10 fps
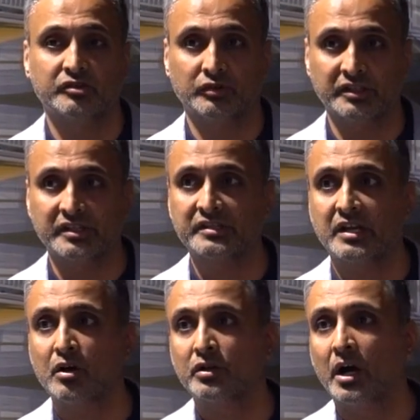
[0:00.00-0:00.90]
So this is
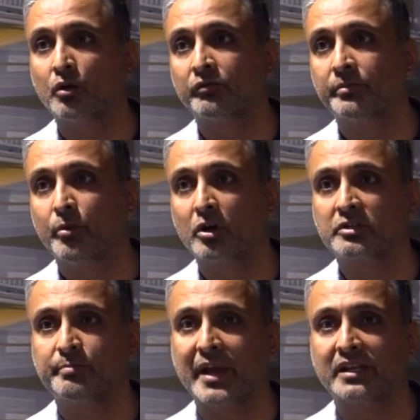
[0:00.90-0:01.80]
how the
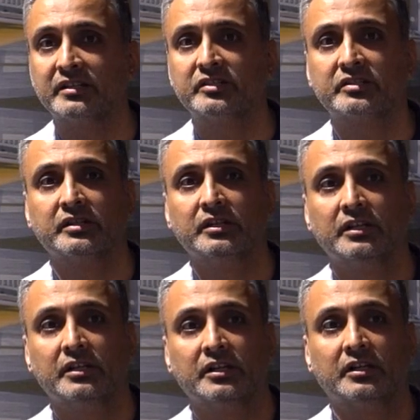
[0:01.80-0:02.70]
out-of-the-box packaged
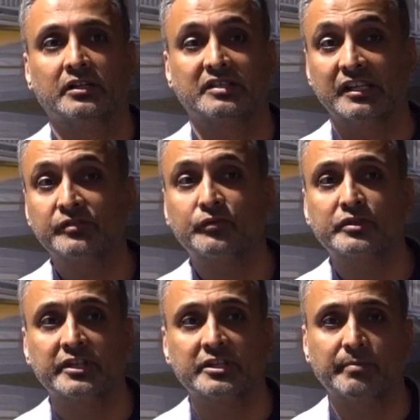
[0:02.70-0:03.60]

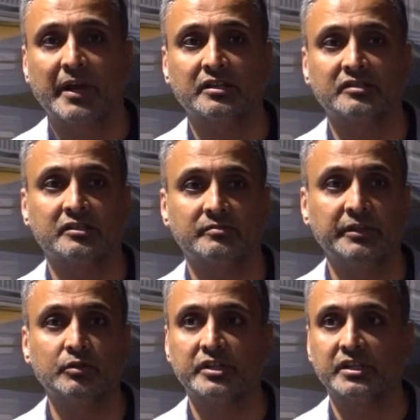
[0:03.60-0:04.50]
Salesforce has packaged this
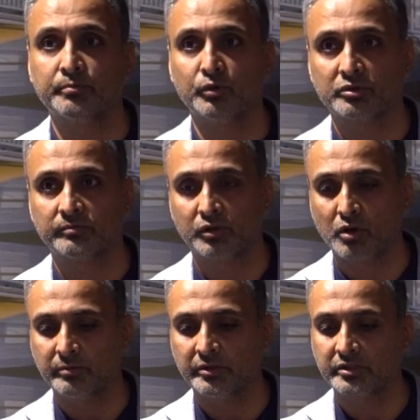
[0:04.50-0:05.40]
B2C Composable
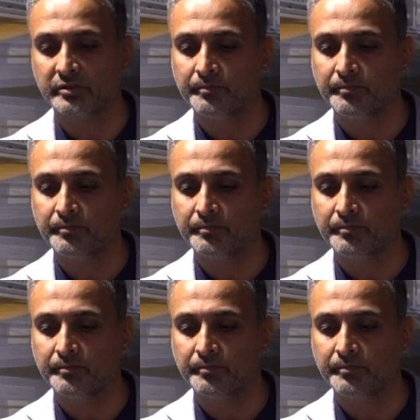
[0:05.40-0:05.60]
Commerce.